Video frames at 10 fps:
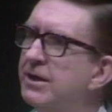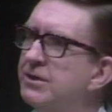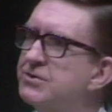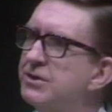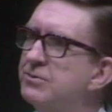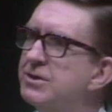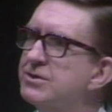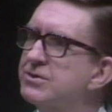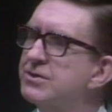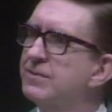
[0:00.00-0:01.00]
and she
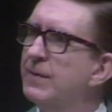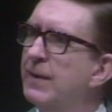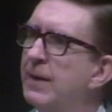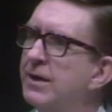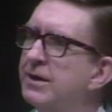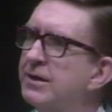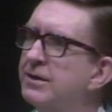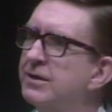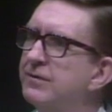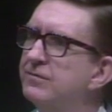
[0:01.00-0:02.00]
was
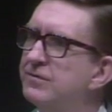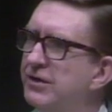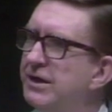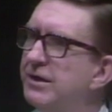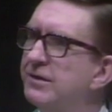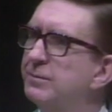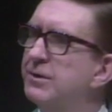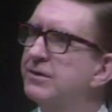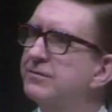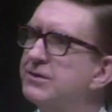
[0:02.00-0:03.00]
very near the
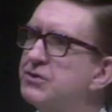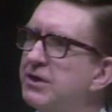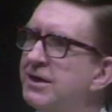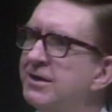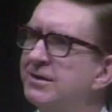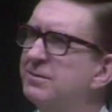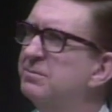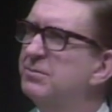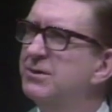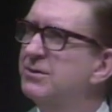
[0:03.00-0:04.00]
birth of a child, a
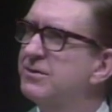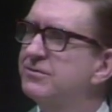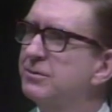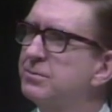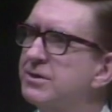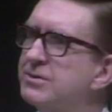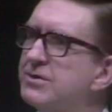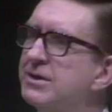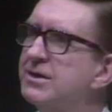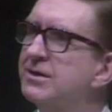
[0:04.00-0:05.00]
beautiful
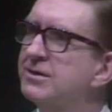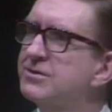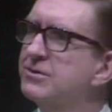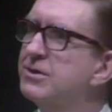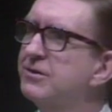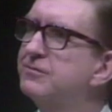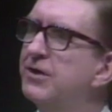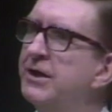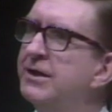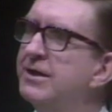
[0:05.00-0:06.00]
person, to her
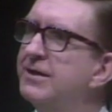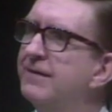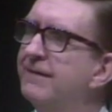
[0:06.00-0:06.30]
friend,